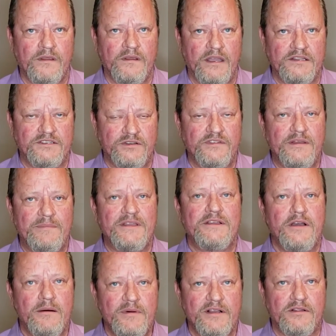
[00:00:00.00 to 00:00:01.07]
Until they
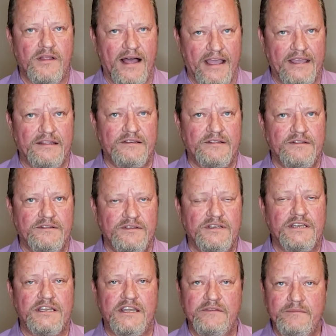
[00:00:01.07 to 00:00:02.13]
become a client, you
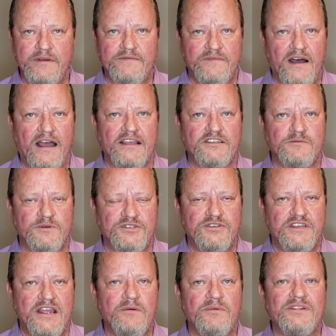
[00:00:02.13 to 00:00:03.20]
can give them advice, but you
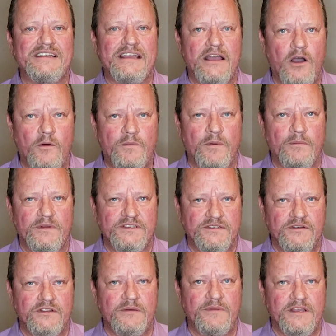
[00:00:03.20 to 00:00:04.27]
can't really help them
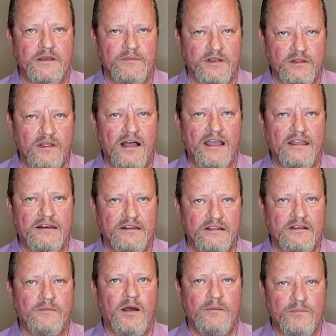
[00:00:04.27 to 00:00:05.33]
until they become a client,
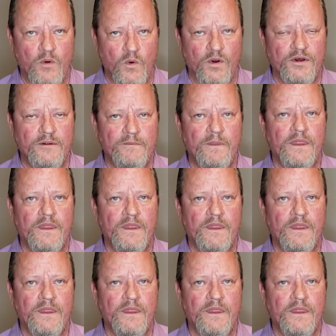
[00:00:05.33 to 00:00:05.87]
come on board,